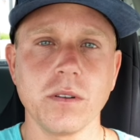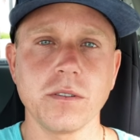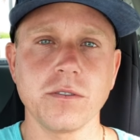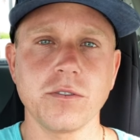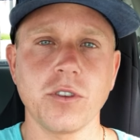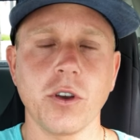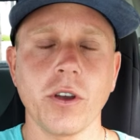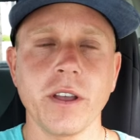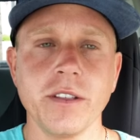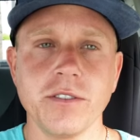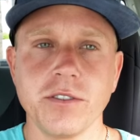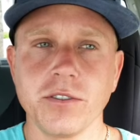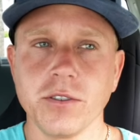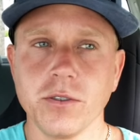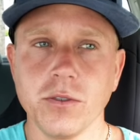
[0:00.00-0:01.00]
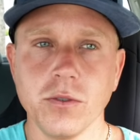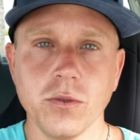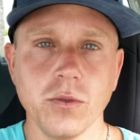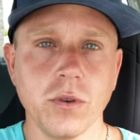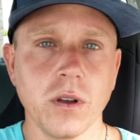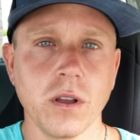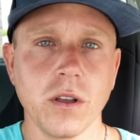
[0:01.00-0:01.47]
turning
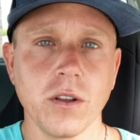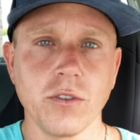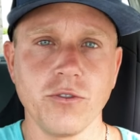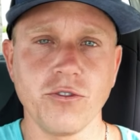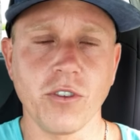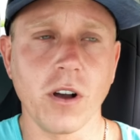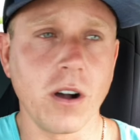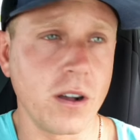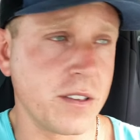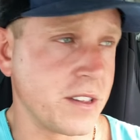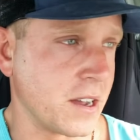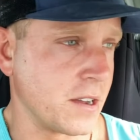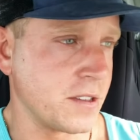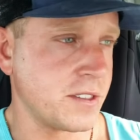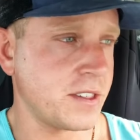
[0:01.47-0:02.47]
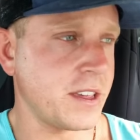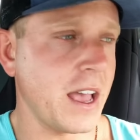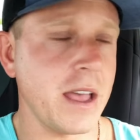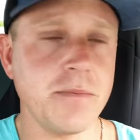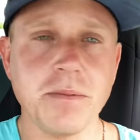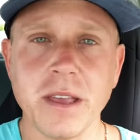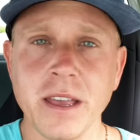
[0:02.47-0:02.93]
to drugs and
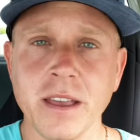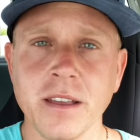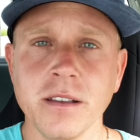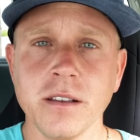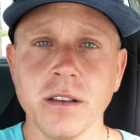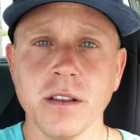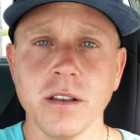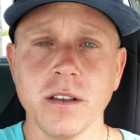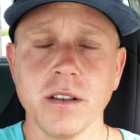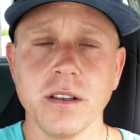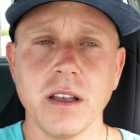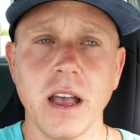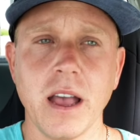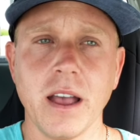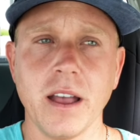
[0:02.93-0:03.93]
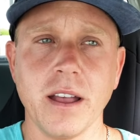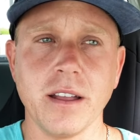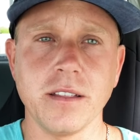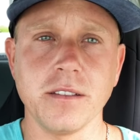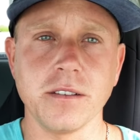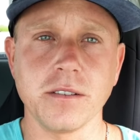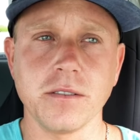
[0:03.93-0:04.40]
escaping
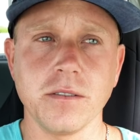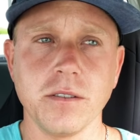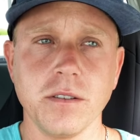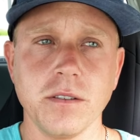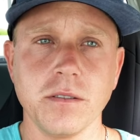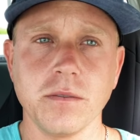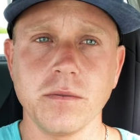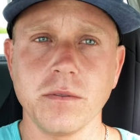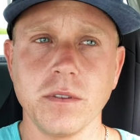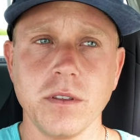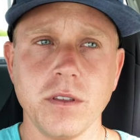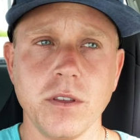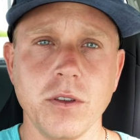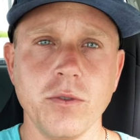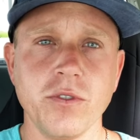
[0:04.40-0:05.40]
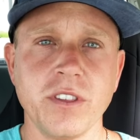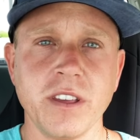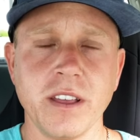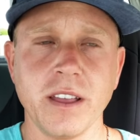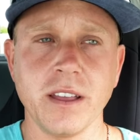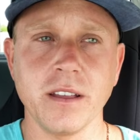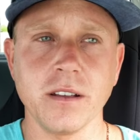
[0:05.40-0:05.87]
and
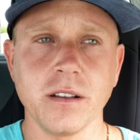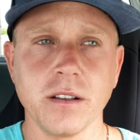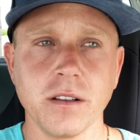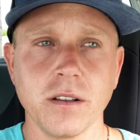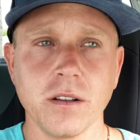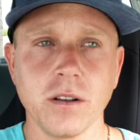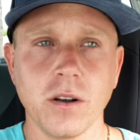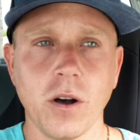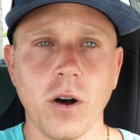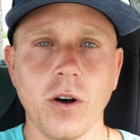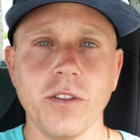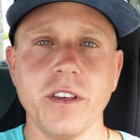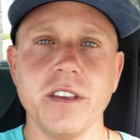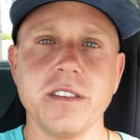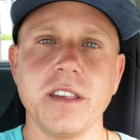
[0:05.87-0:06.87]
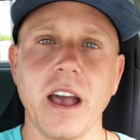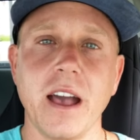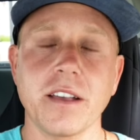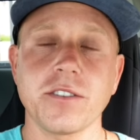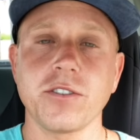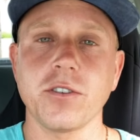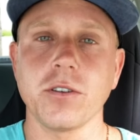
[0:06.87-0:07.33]
using all these
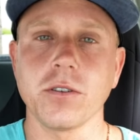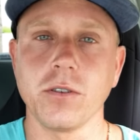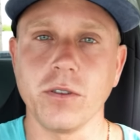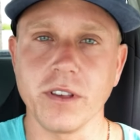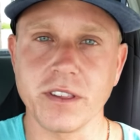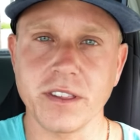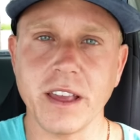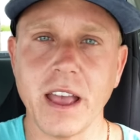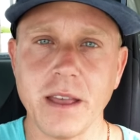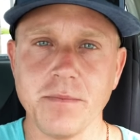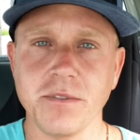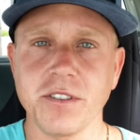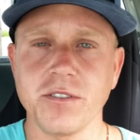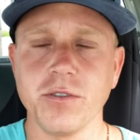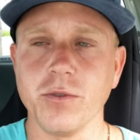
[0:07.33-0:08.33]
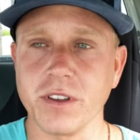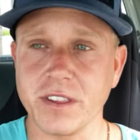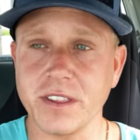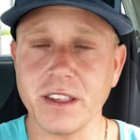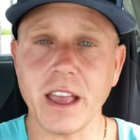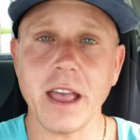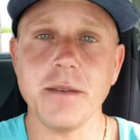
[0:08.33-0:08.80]
external escapes to
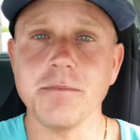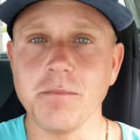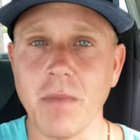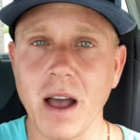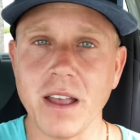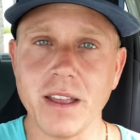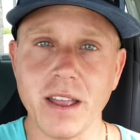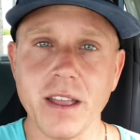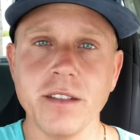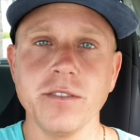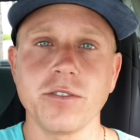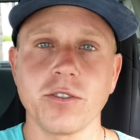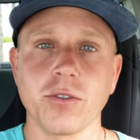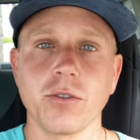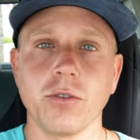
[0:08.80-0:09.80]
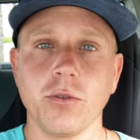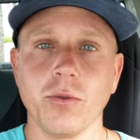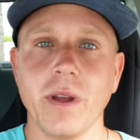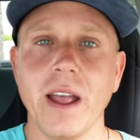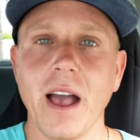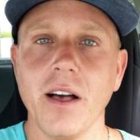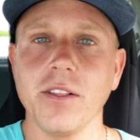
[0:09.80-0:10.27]
escape my internal
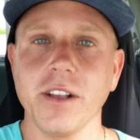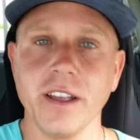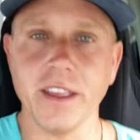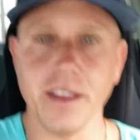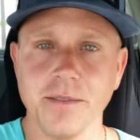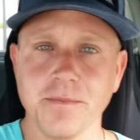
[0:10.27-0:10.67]
reality,